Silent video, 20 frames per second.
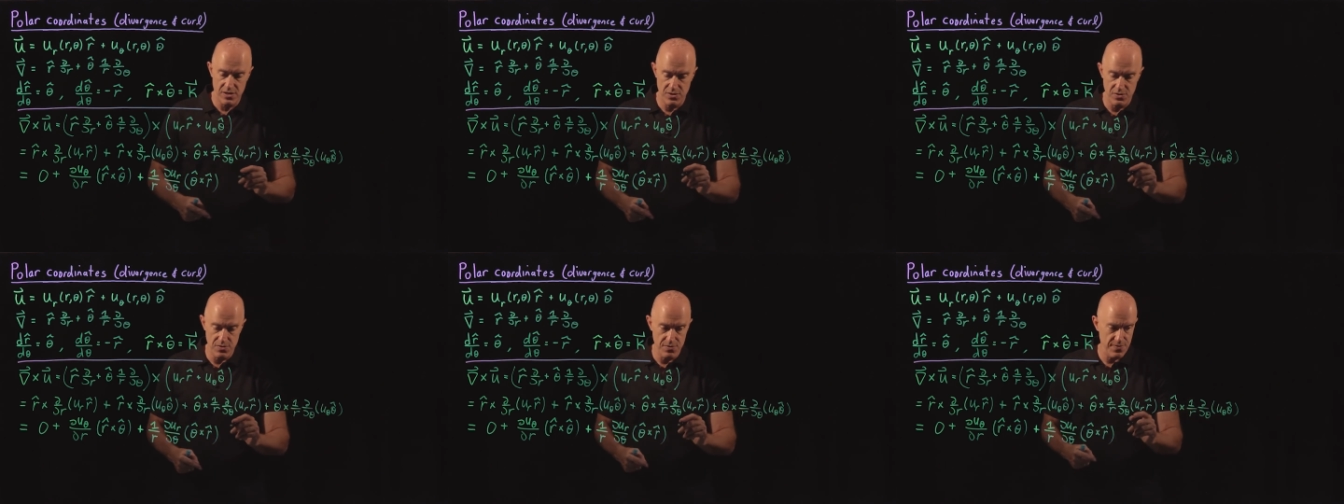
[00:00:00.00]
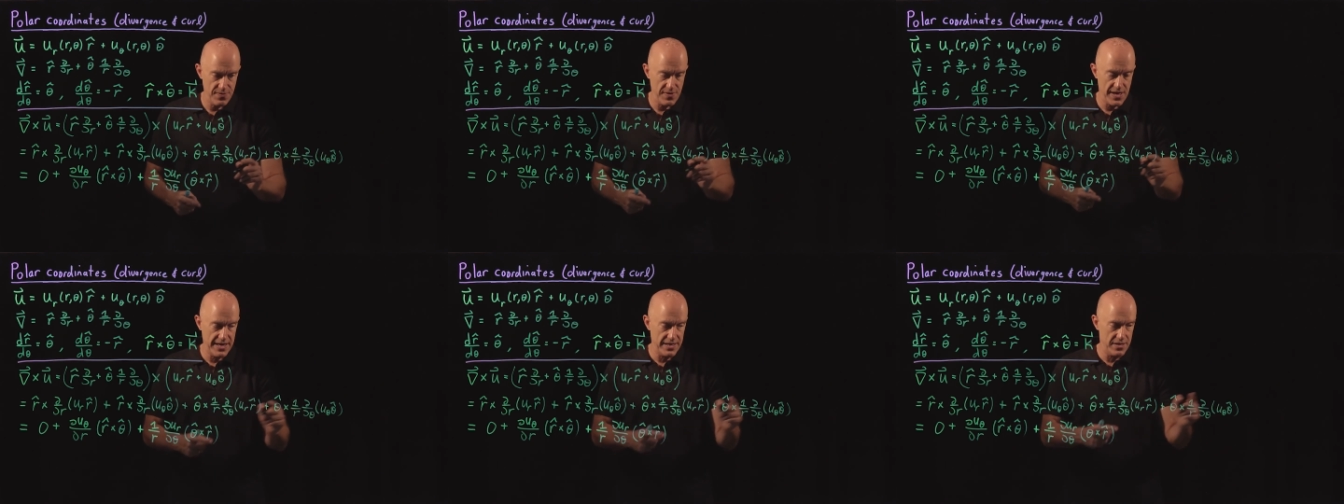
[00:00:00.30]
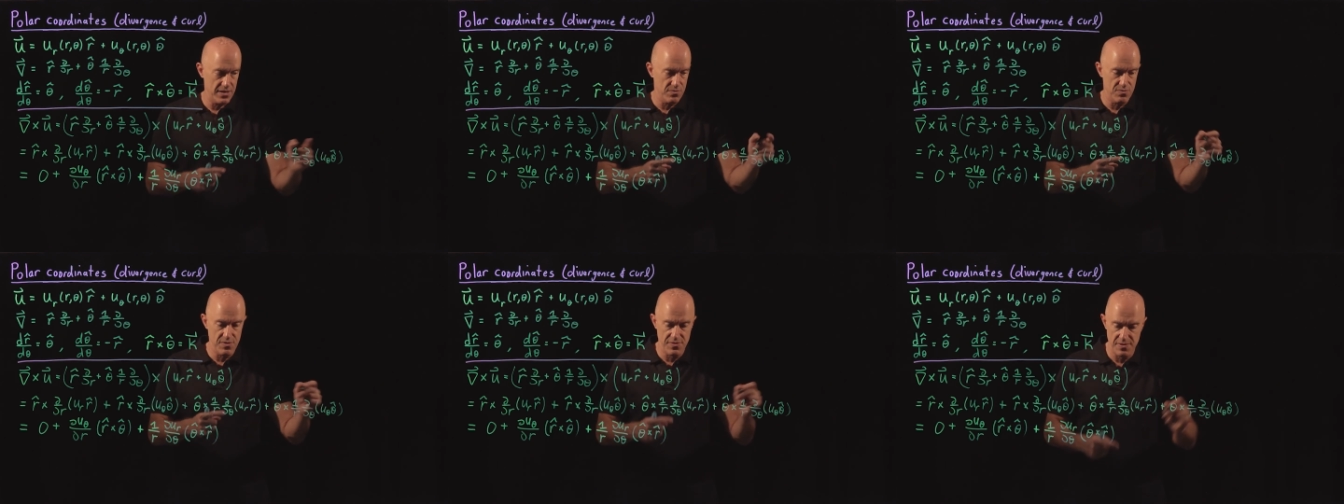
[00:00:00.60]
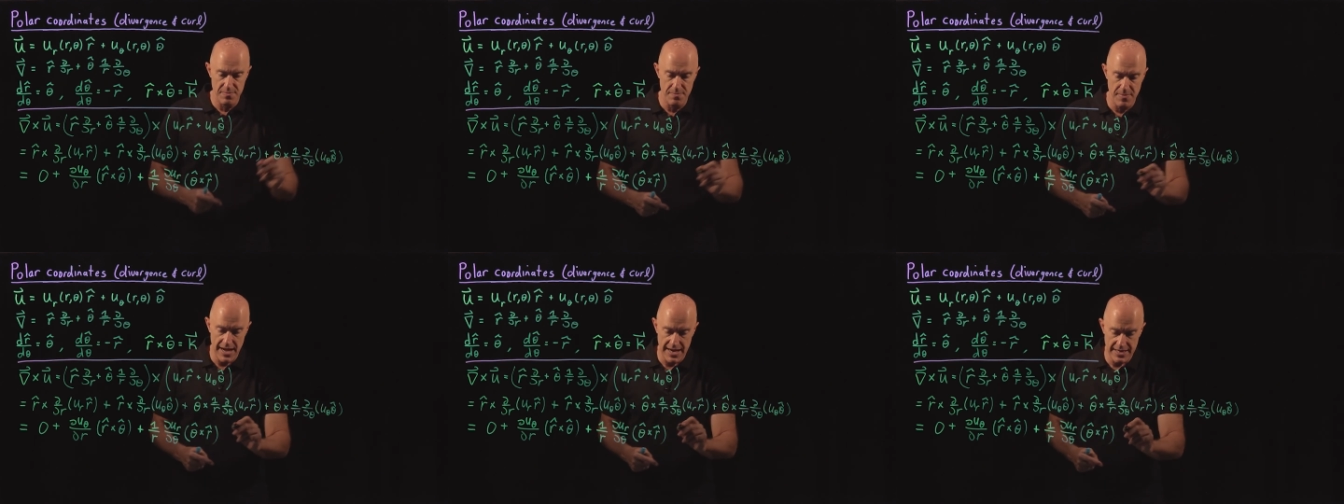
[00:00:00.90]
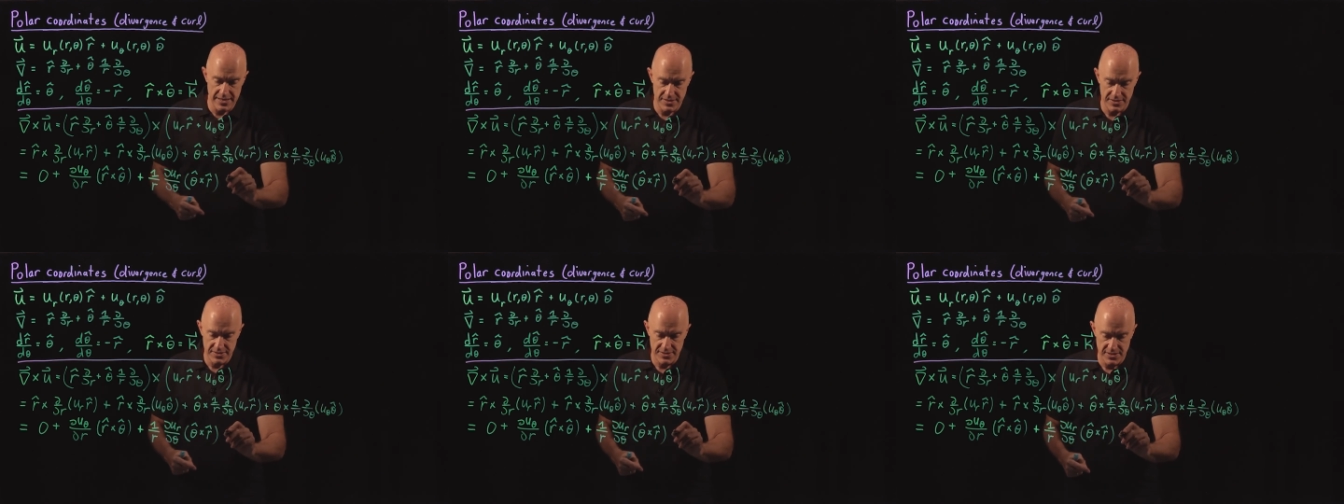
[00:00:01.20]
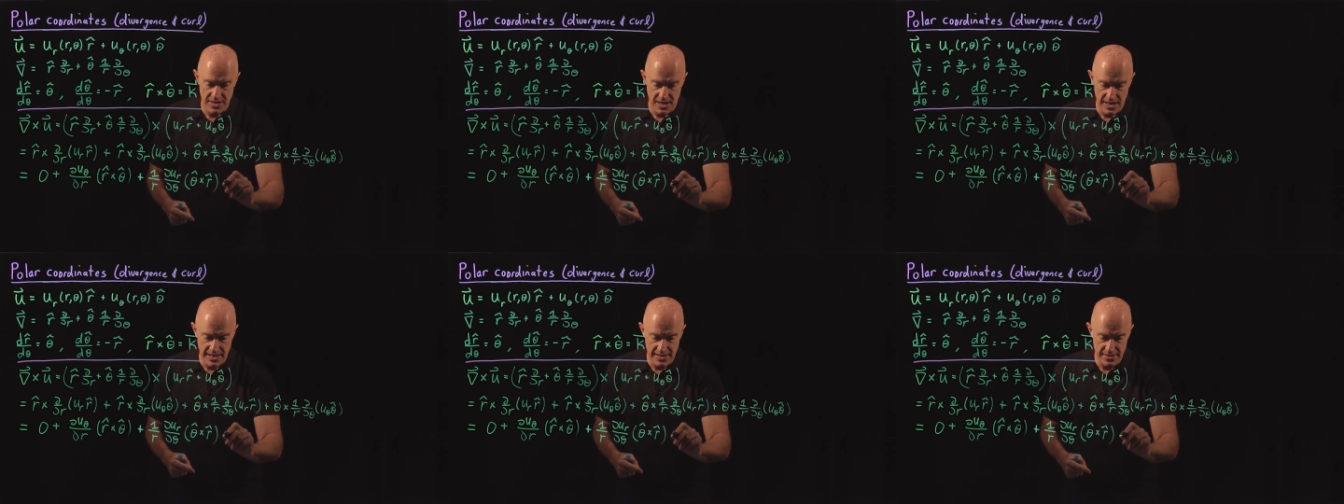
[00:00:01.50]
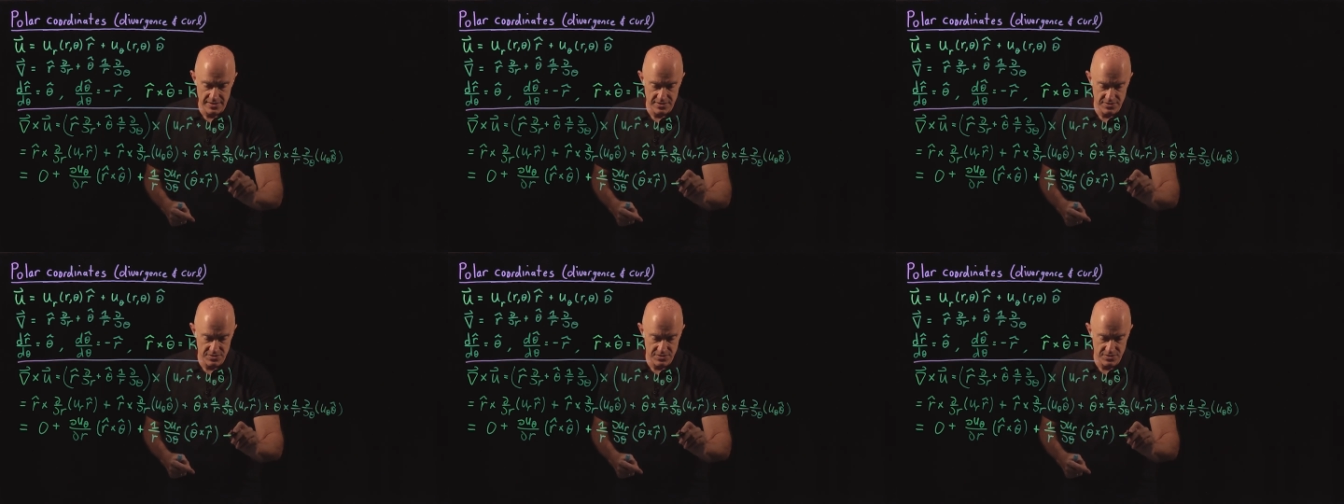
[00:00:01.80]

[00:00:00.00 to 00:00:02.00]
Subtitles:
u theta with a minus sign.